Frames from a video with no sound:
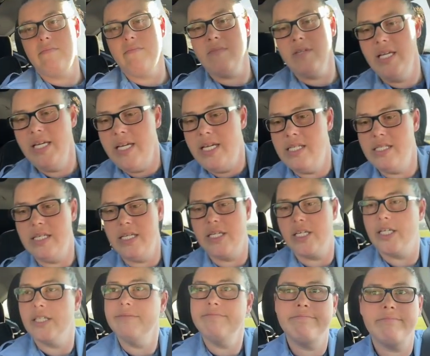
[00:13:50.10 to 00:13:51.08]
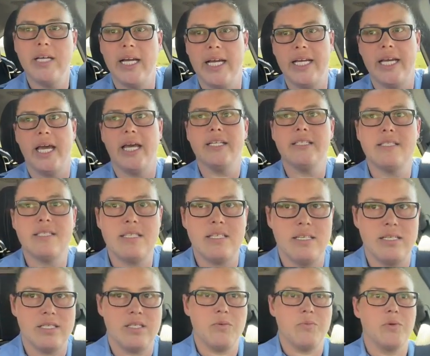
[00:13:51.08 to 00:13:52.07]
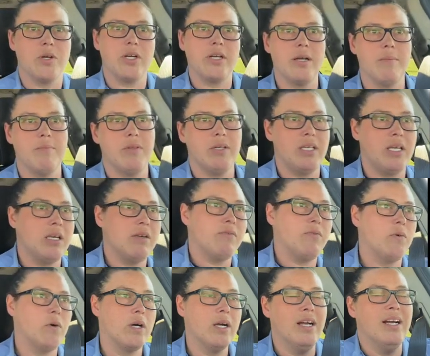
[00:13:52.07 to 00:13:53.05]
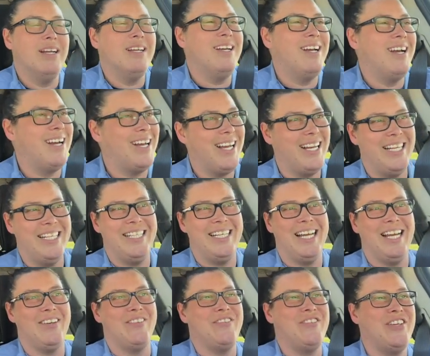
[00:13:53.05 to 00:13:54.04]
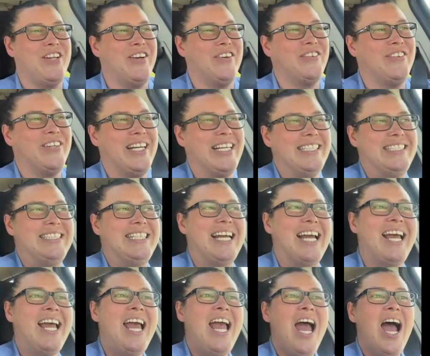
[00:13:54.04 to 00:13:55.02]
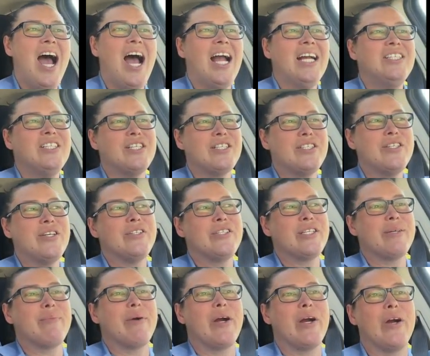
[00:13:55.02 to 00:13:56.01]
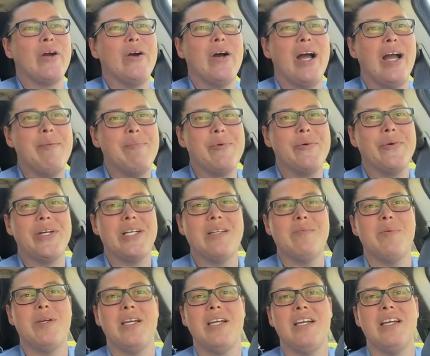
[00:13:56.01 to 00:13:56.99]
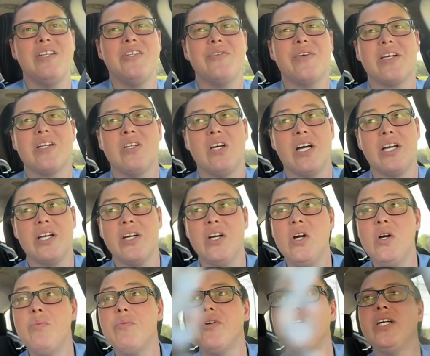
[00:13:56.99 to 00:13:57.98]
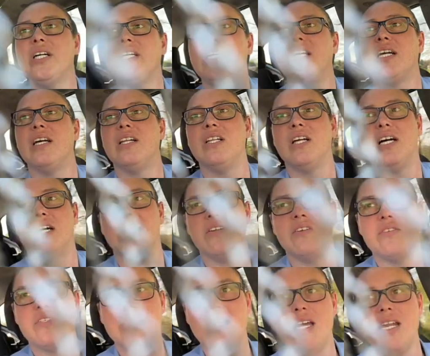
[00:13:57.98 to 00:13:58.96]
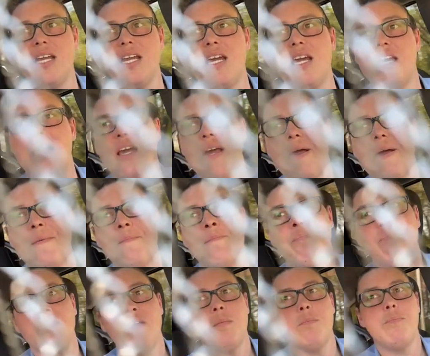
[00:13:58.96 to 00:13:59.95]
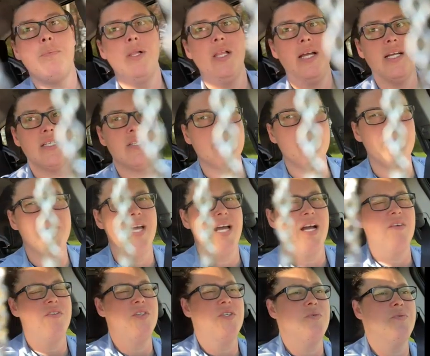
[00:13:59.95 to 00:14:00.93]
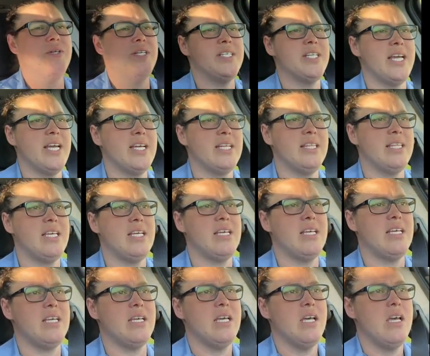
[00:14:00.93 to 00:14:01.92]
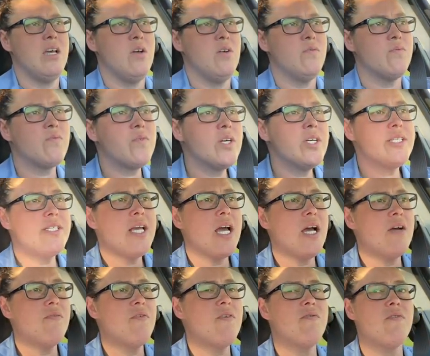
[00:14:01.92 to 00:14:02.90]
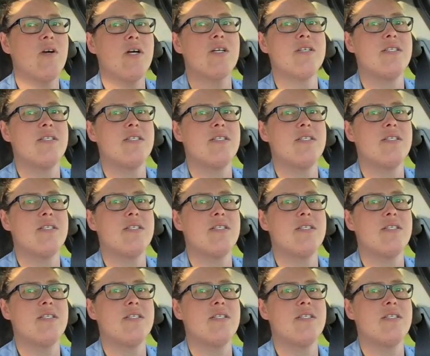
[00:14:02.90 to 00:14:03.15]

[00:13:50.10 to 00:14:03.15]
easier, I guess, is the word I'm looking for. I have no idea. I just know tomorrow I'm going to be doing a lot of homework, a lot of studying. Plus, we have to retake the first half of our